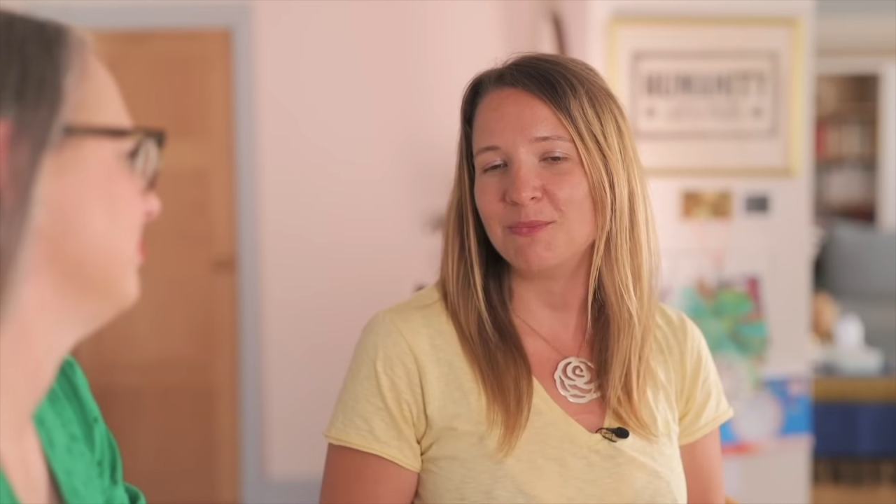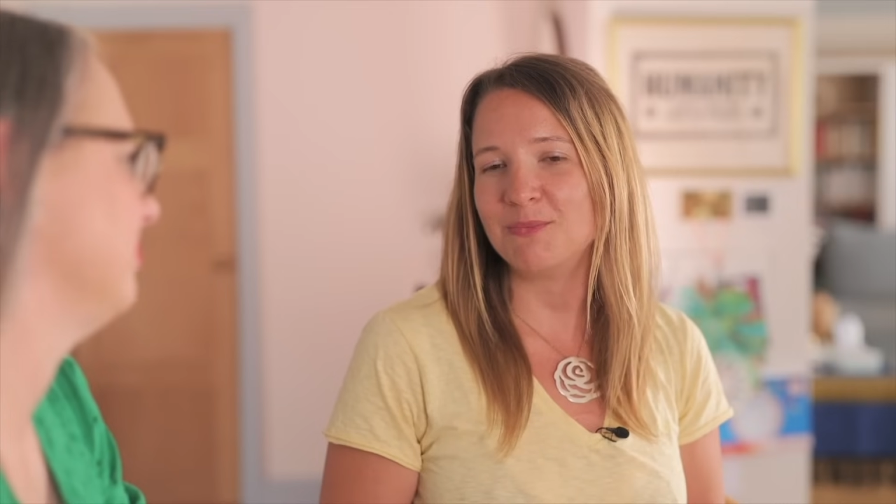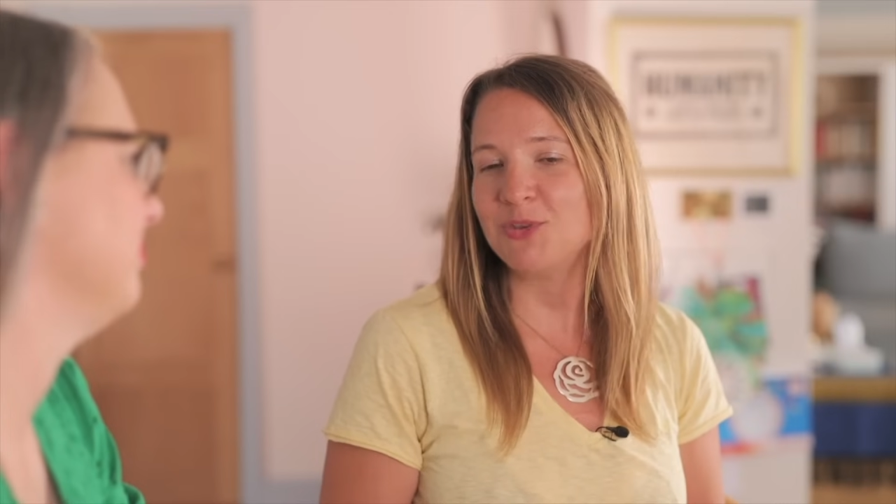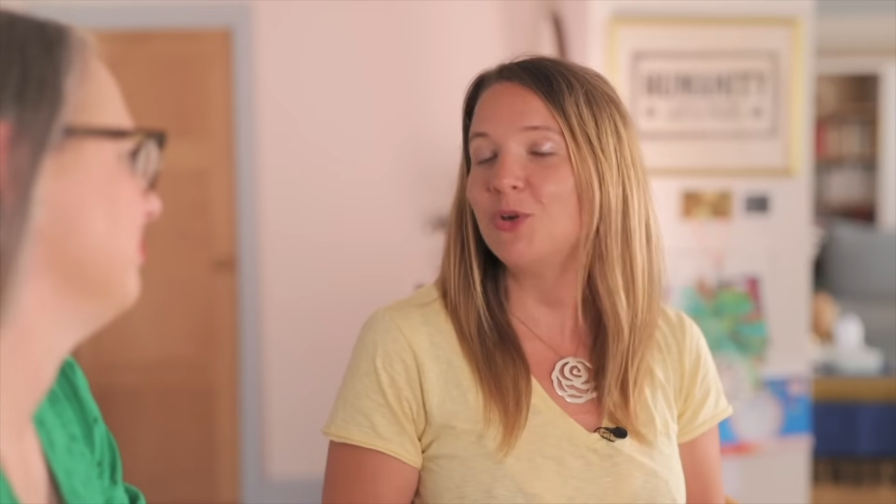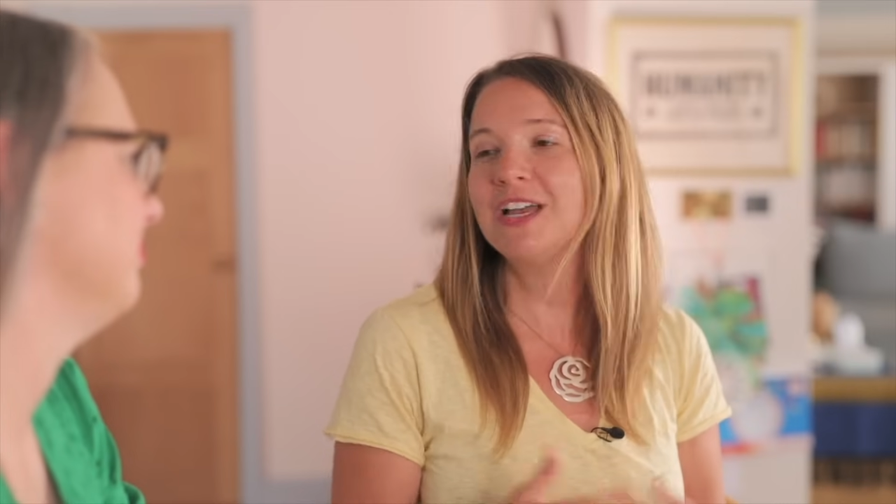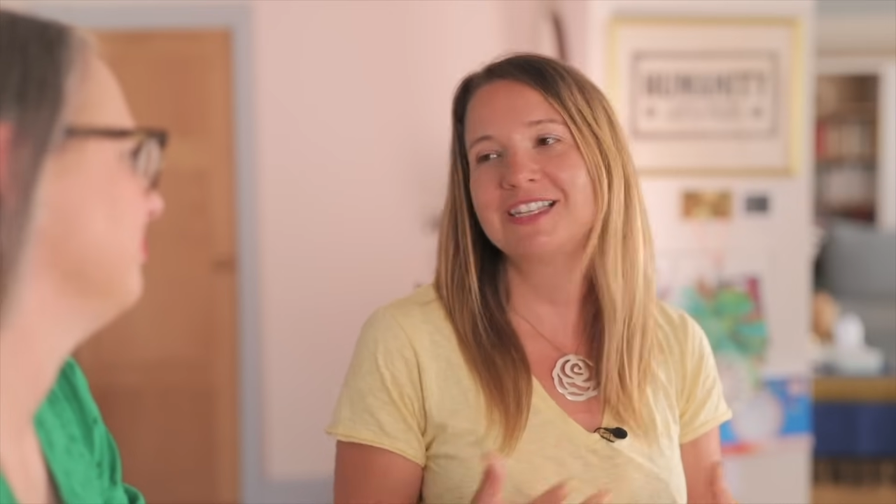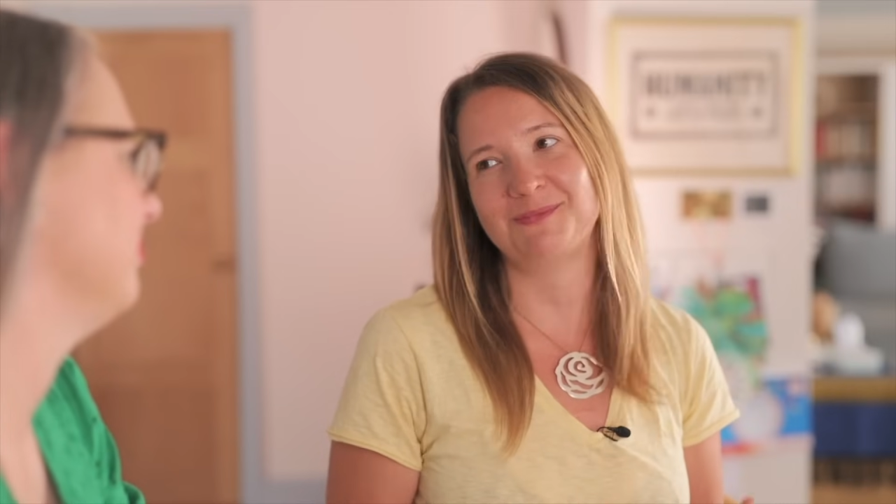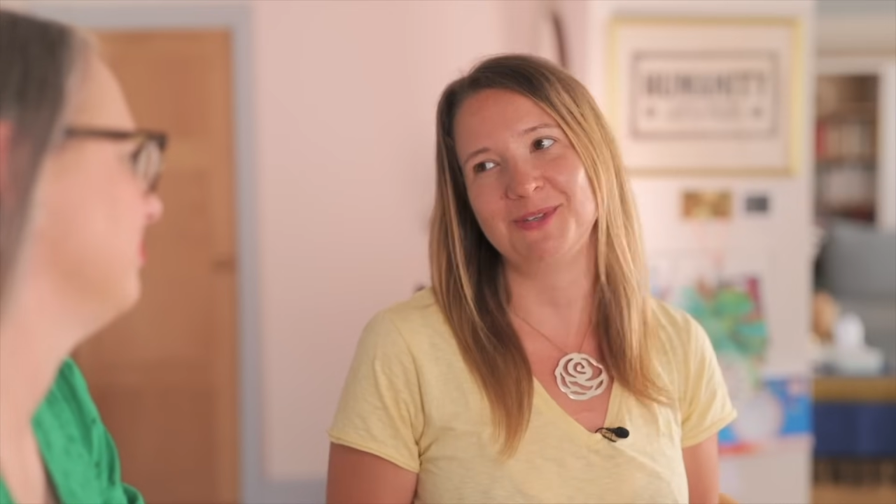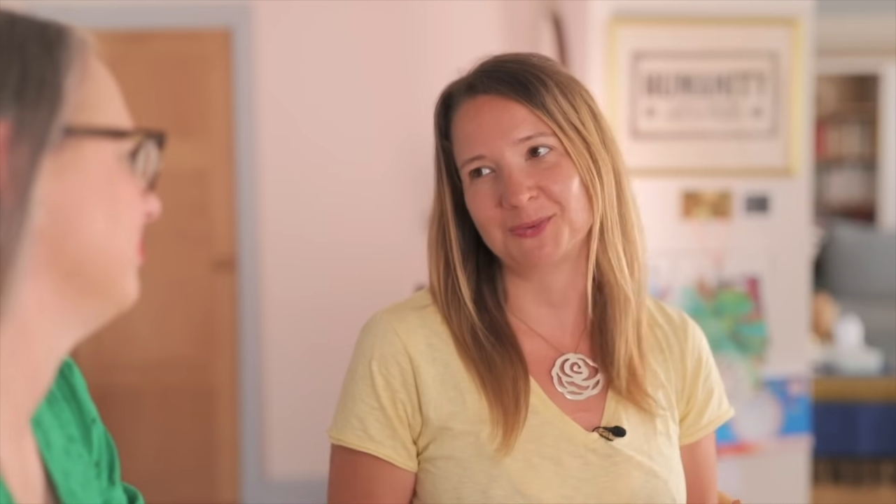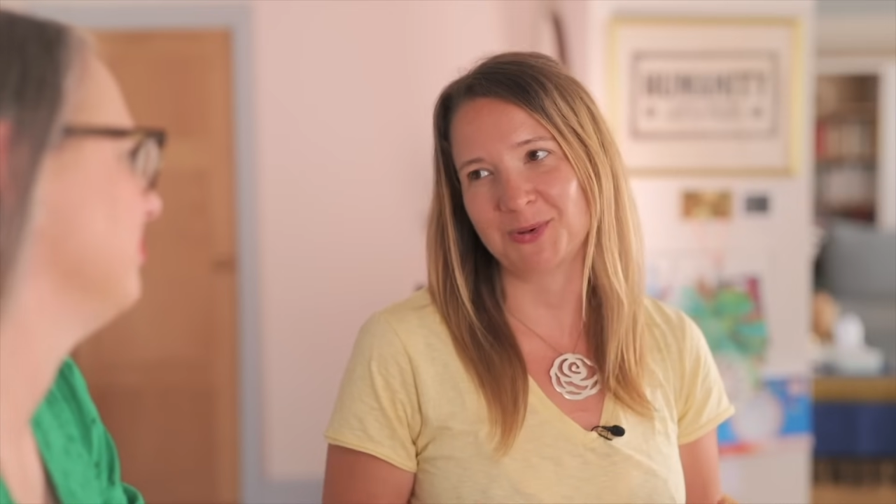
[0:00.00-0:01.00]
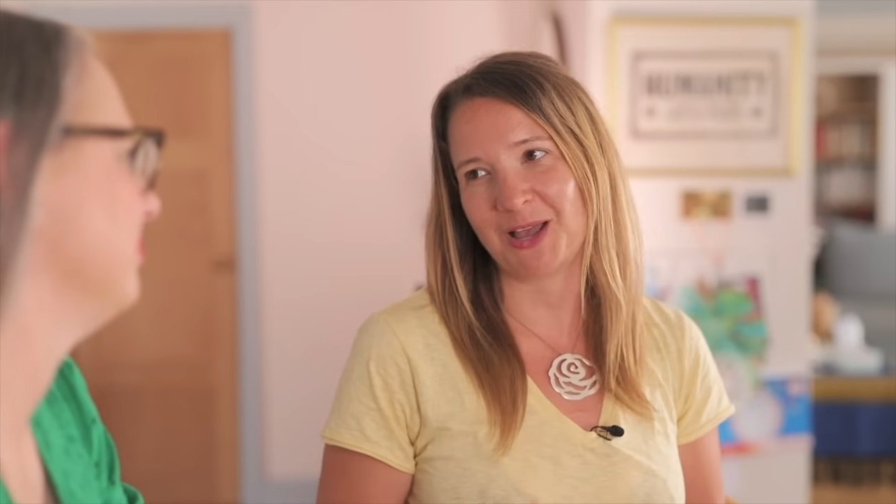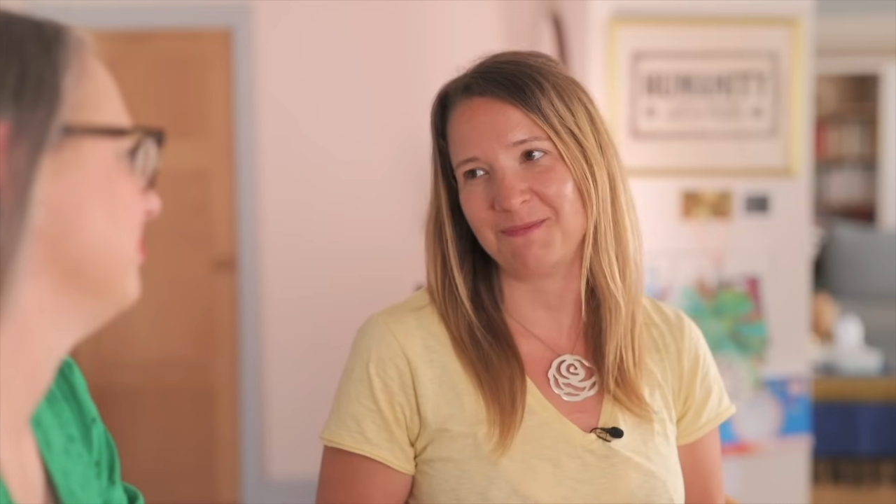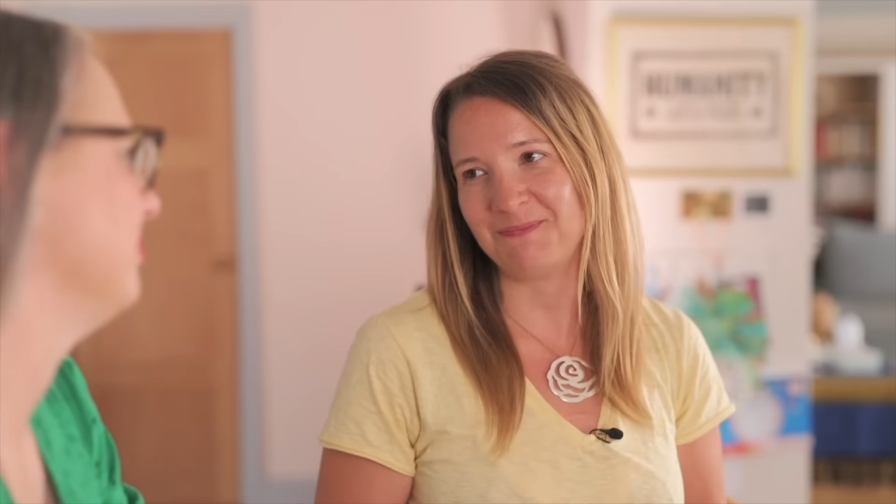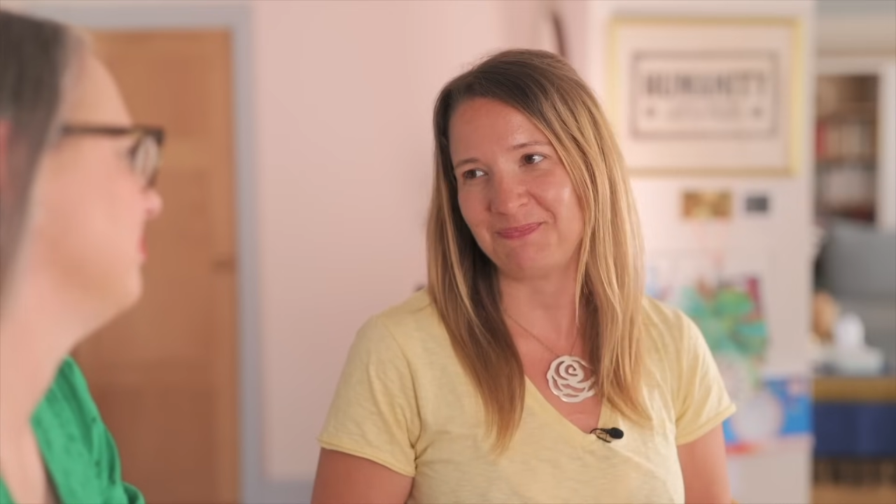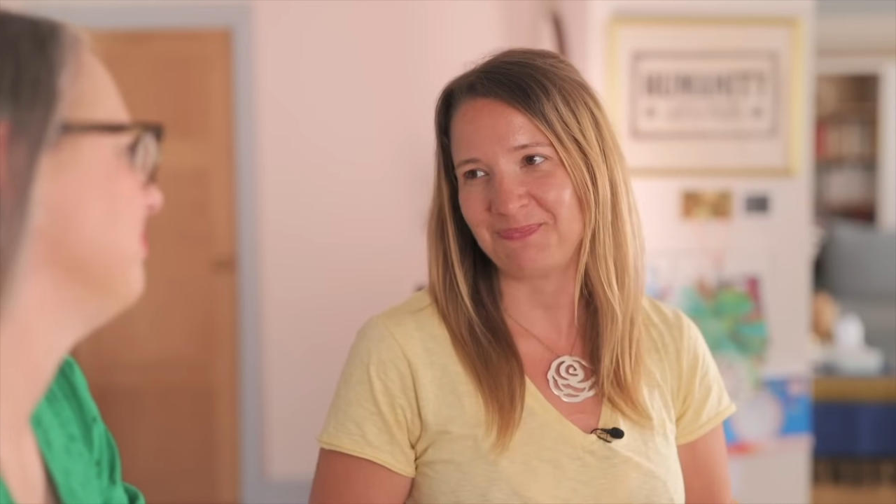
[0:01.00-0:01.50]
your customers will come.